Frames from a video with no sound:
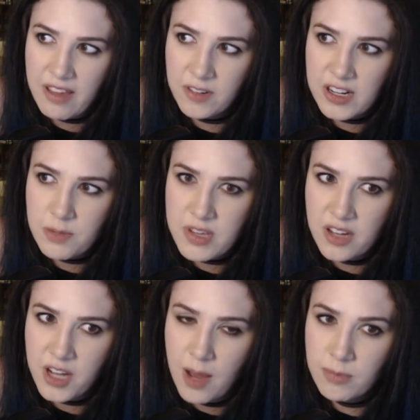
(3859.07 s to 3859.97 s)
for it to be on
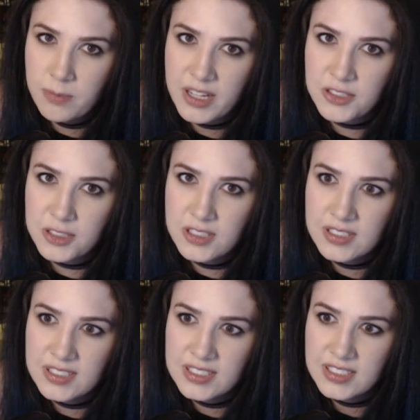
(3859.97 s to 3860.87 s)
Humble Bundle,
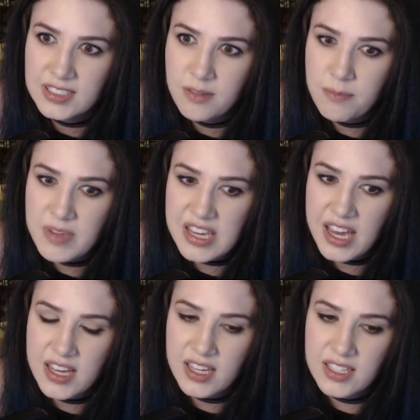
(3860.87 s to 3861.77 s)

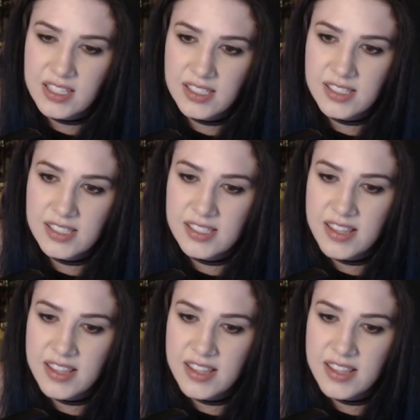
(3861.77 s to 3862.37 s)
because